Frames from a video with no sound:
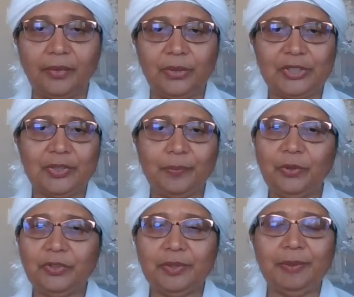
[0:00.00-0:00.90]
we're
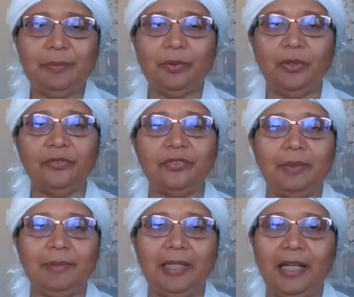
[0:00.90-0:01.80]
supposed to be born
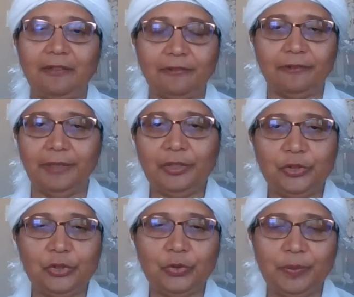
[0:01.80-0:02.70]
from love.
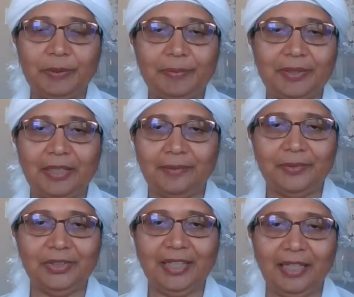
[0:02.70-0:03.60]
When two people
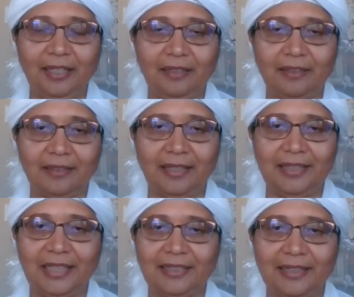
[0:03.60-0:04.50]
come together
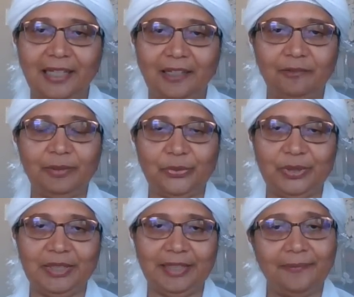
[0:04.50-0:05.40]
and there's love
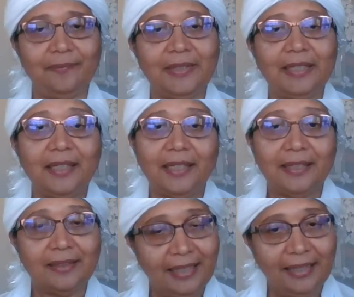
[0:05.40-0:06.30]
between them,
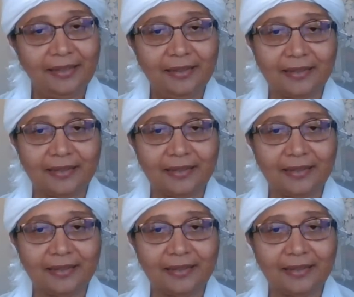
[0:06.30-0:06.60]
then